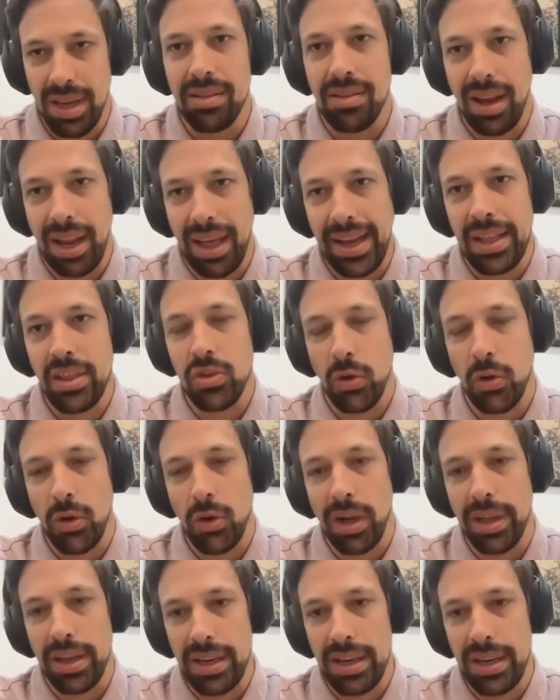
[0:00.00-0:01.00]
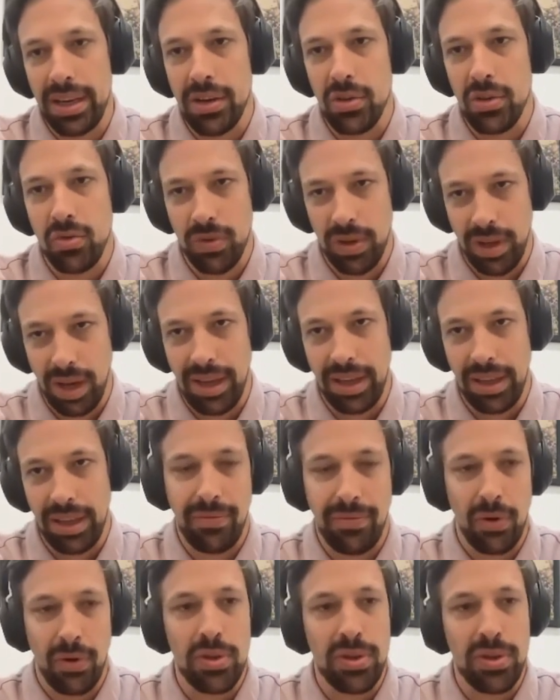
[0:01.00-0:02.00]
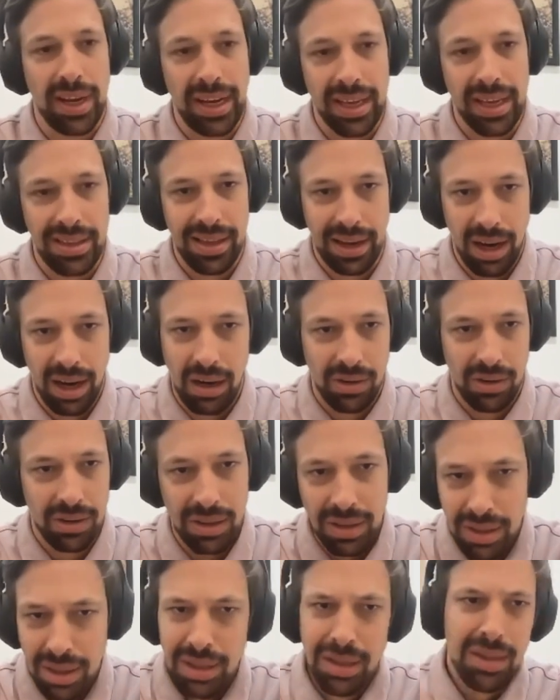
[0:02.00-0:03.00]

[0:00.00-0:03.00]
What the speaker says: like internally in the industry, like this first thing is like, oh,